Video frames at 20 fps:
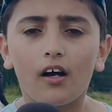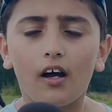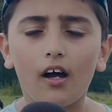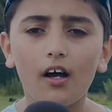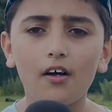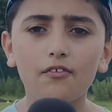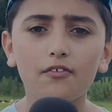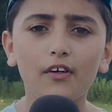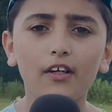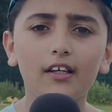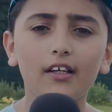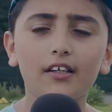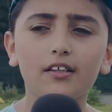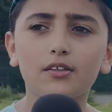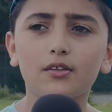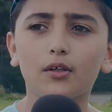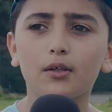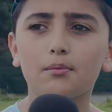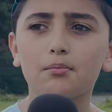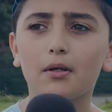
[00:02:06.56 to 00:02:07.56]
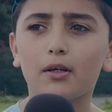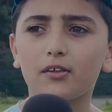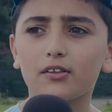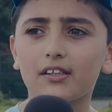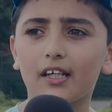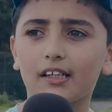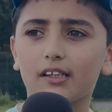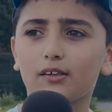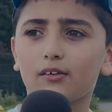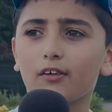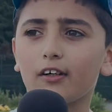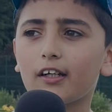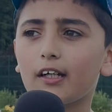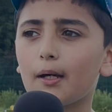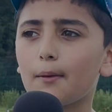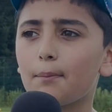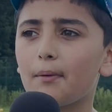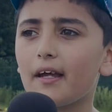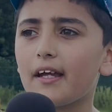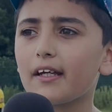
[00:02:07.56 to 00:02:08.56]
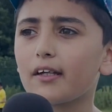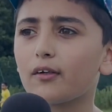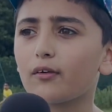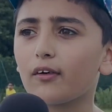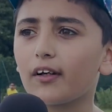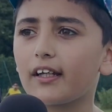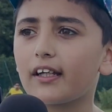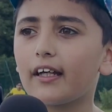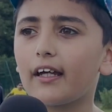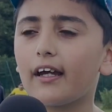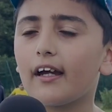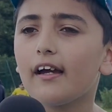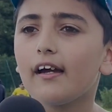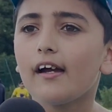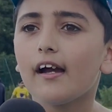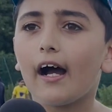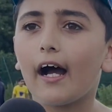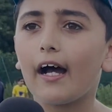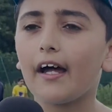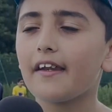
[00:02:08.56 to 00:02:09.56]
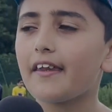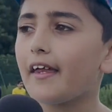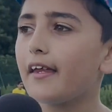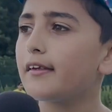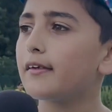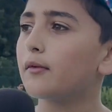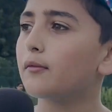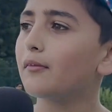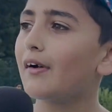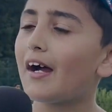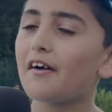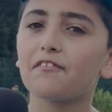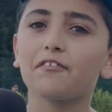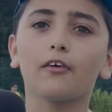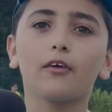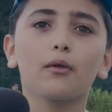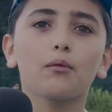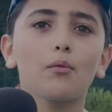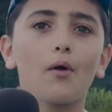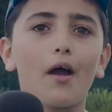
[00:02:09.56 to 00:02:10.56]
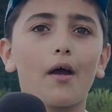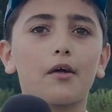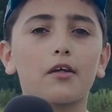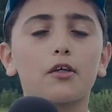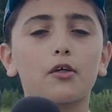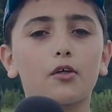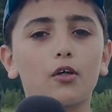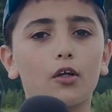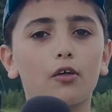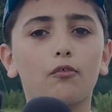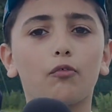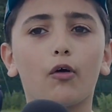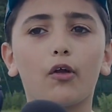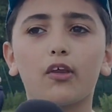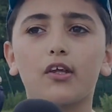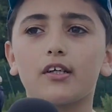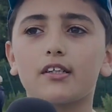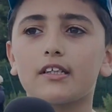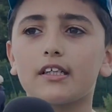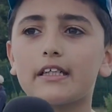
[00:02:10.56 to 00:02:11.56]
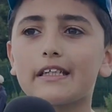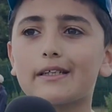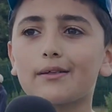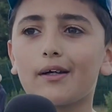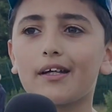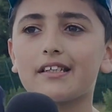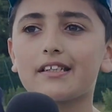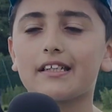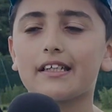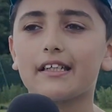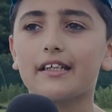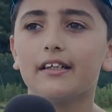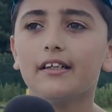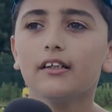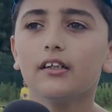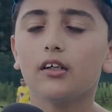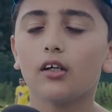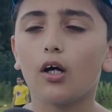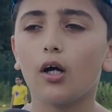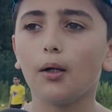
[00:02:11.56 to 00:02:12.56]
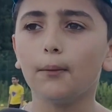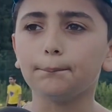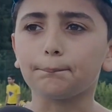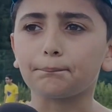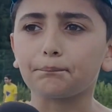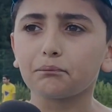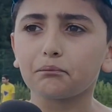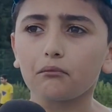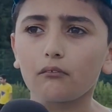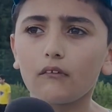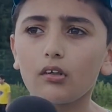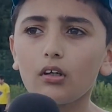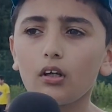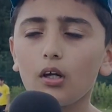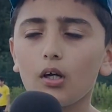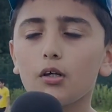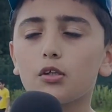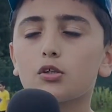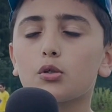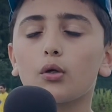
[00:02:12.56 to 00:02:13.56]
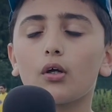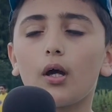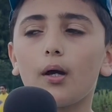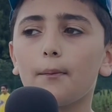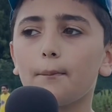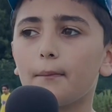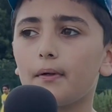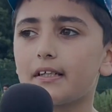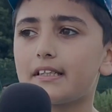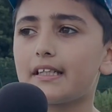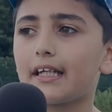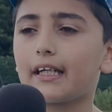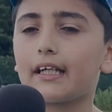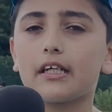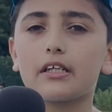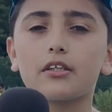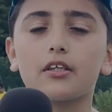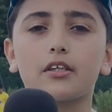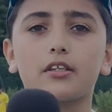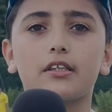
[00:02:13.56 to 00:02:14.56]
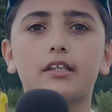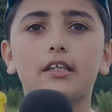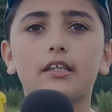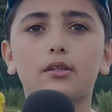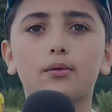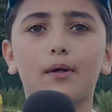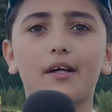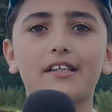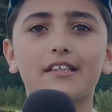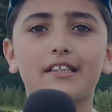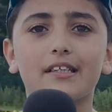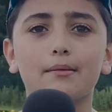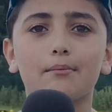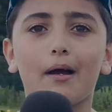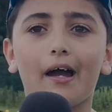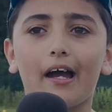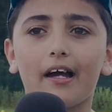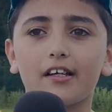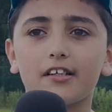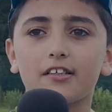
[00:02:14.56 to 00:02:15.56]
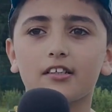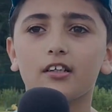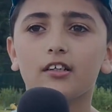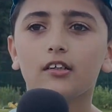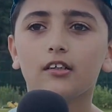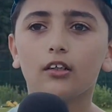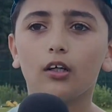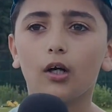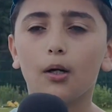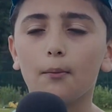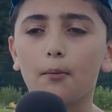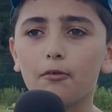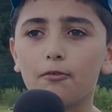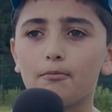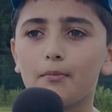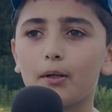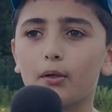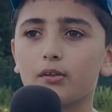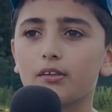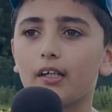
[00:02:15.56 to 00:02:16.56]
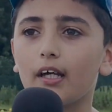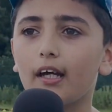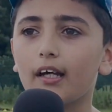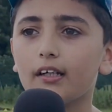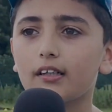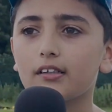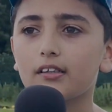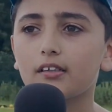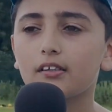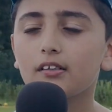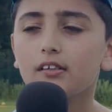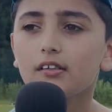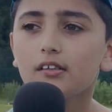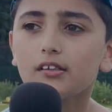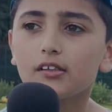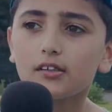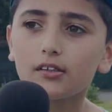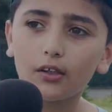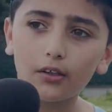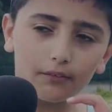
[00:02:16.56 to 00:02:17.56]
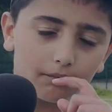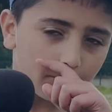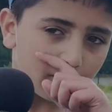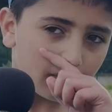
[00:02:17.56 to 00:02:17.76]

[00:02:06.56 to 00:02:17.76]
I really enjoyed Middlesex cricket, playing cricket and then the raffle where you could have won the T20, a ticket to the T20 match of Middlesex. So.